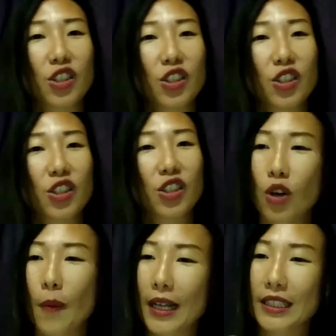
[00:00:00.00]
with
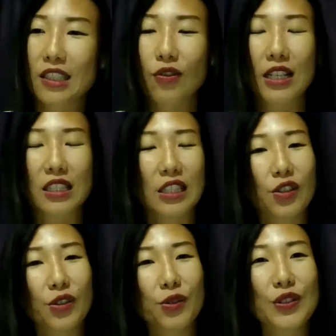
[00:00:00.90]
post-traumatic stress
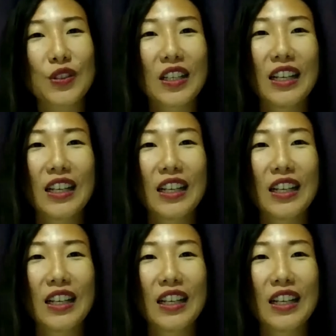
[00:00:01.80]
issues.